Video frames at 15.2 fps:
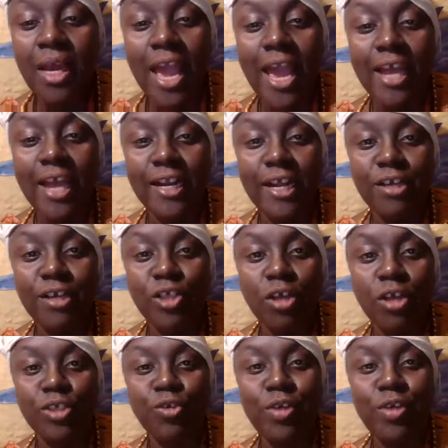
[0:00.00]
And there's
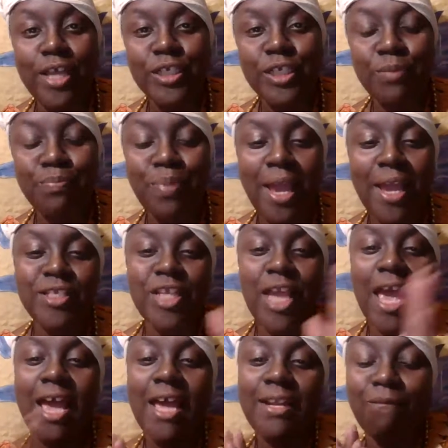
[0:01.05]
also a donation page
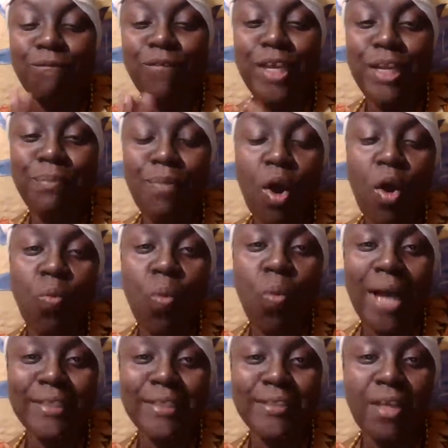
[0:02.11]
at Venmo
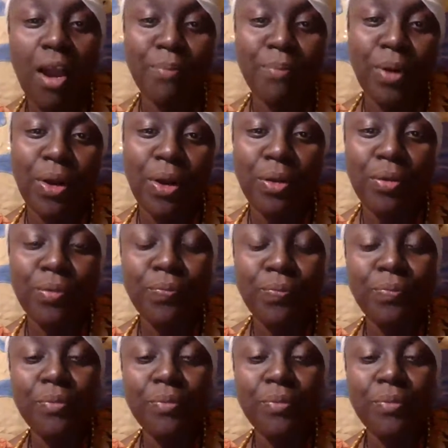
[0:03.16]
Wanda Yarbrough.